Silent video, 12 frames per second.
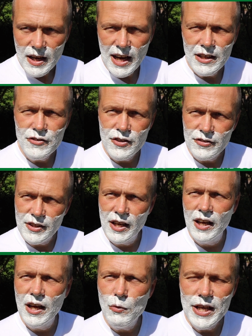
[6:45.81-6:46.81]
and just
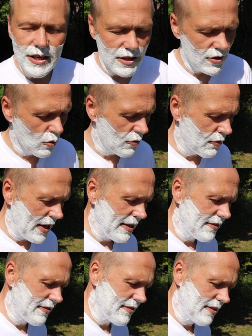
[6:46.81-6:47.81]
allowing your
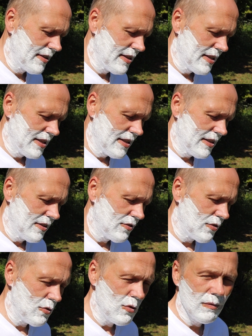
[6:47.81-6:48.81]
face
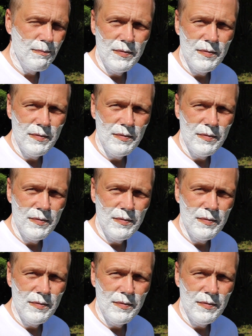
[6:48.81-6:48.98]
to